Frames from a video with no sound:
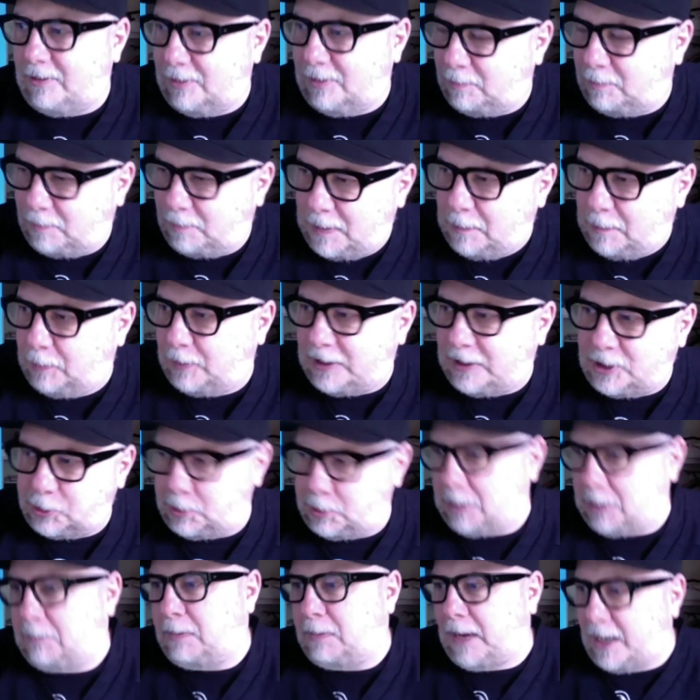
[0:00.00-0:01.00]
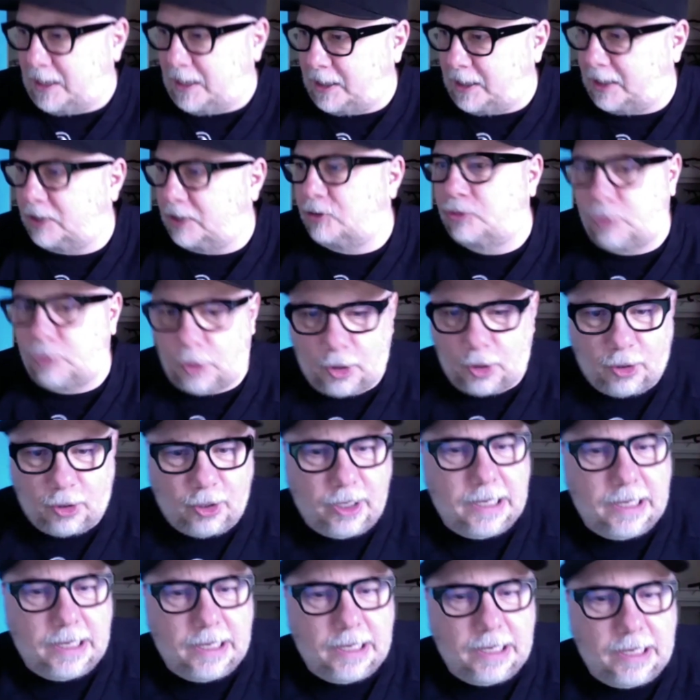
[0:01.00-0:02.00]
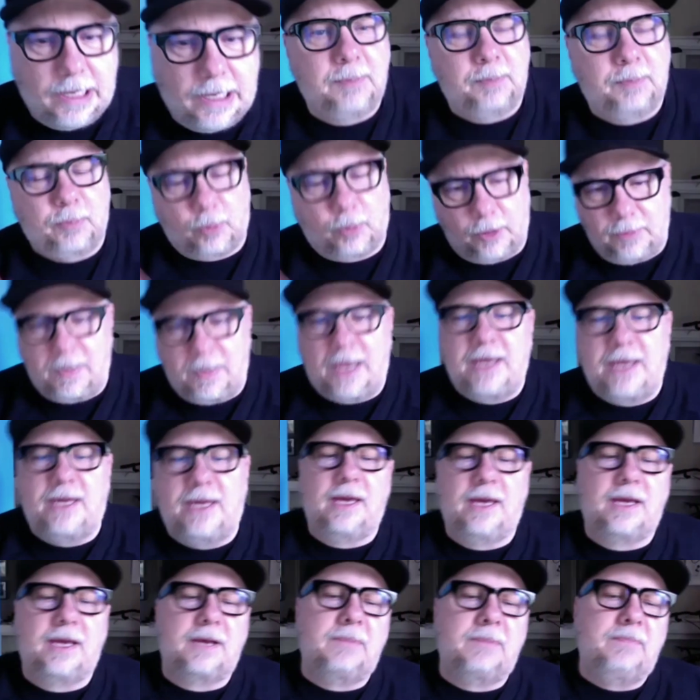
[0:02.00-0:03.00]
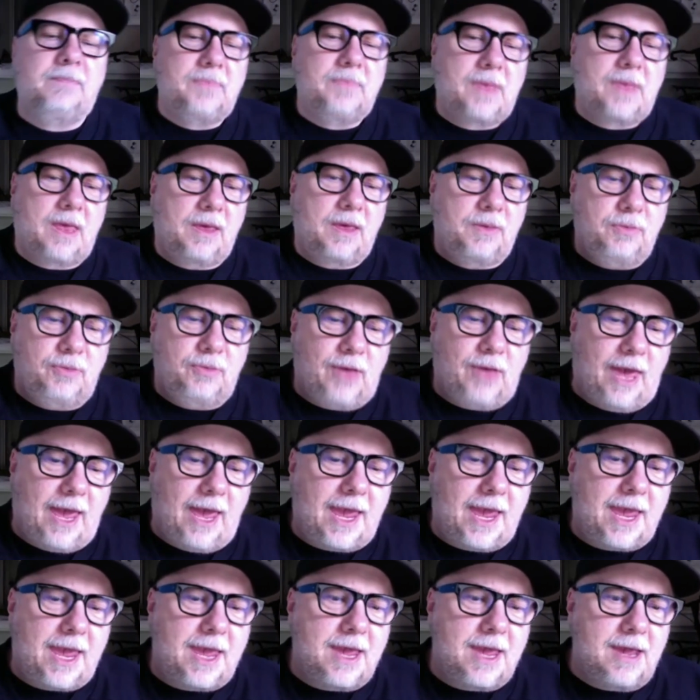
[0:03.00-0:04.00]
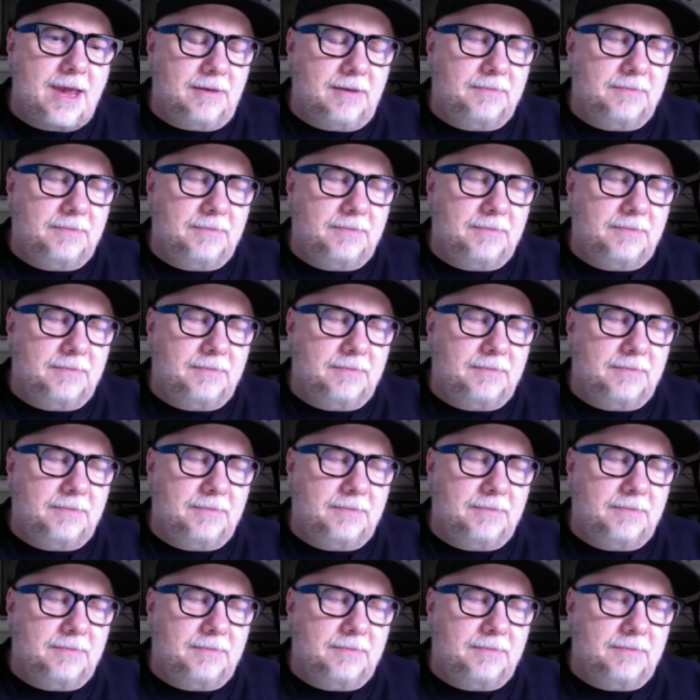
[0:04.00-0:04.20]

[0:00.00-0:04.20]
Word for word: the people teaching painting and drawing and printmaking, they,